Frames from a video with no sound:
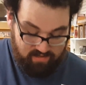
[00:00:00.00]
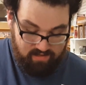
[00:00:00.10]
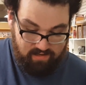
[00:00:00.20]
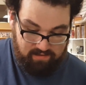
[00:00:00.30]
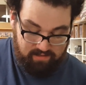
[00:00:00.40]

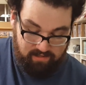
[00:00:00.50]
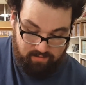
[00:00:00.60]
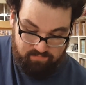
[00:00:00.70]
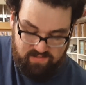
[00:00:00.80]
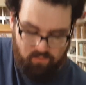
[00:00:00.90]
2
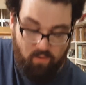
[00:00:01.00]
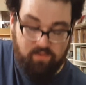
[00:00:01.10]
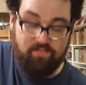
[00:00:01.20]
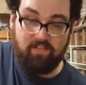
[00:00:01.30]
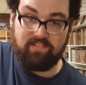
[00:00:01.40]

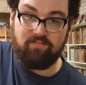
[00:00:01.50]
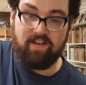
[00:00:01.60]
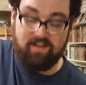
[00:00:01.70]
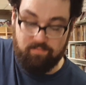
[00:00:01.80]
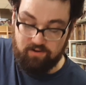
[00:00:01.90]
always felt like the
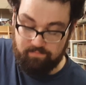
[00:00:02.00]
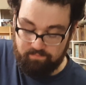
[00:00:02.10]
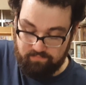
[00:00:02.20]
right number.